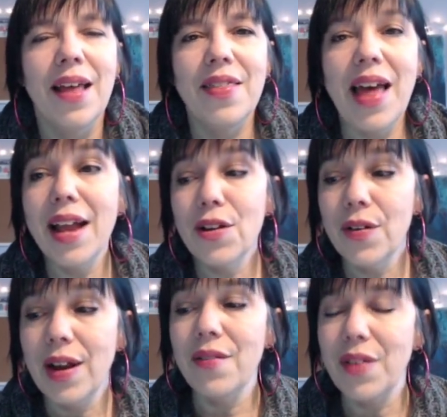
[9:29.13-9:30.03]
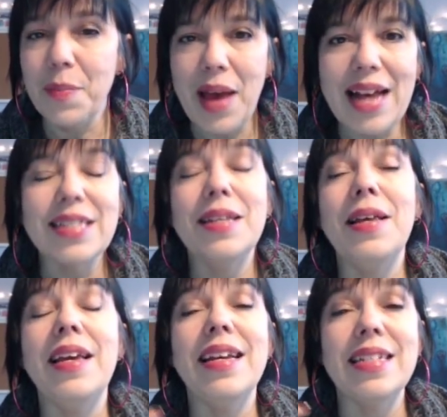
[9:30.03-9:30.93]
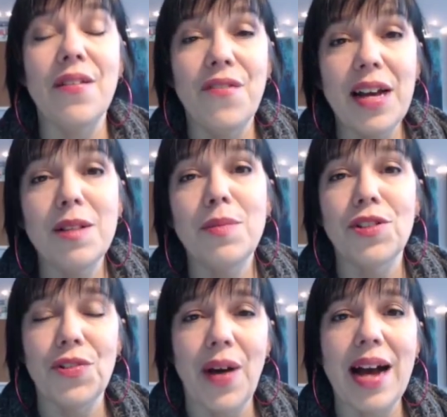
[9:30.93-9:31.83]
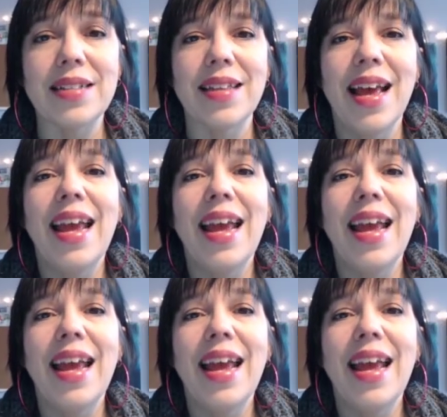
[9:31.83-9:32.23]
That creative capacity is available to us